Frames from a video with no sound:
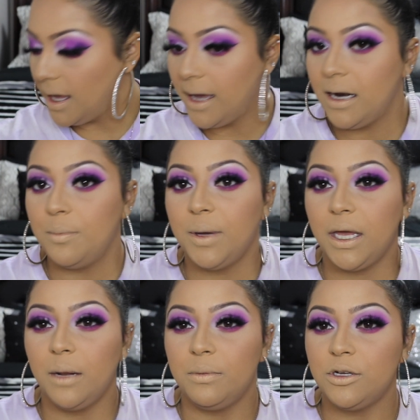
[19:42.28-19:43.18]
And I'm
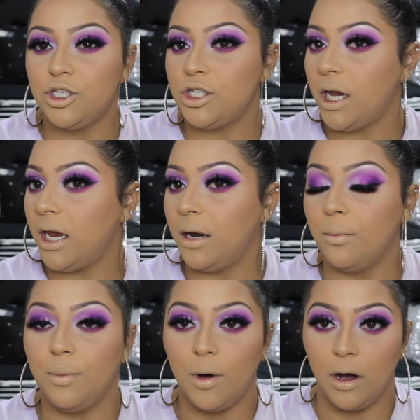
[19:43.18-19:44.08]
picking up the shade
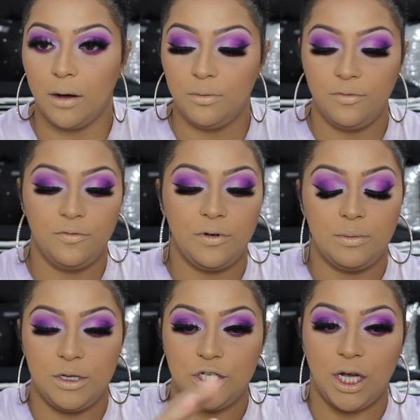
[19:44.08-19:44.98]
Balm from
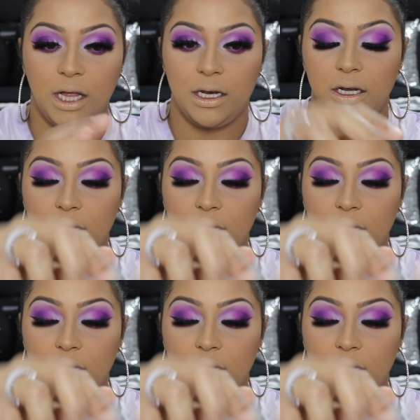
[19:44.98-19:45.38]
the JACLYN